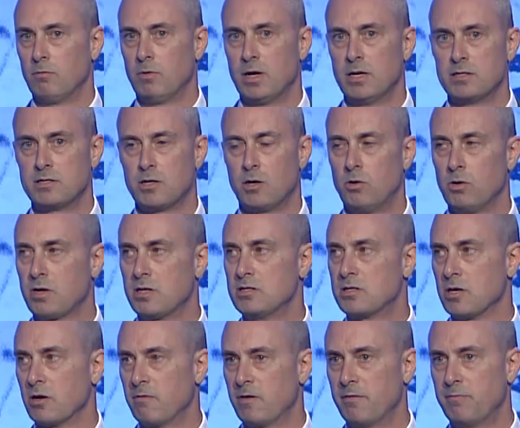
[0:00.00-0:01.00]
was the whole
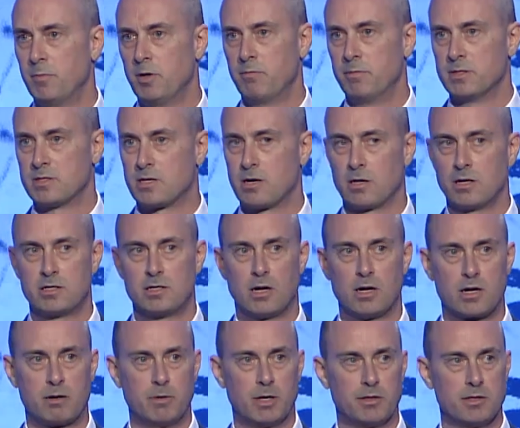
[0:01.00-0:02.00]
conservative movement started
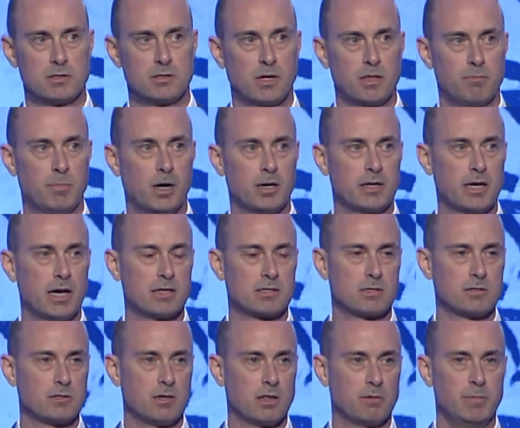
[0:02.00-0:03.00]
talking about this. All the
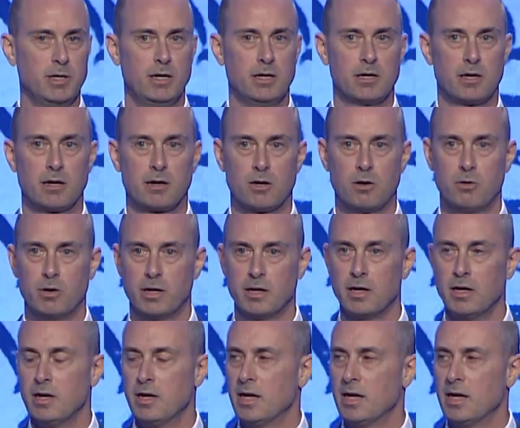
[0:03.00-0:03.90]
podcasters, all the media got going.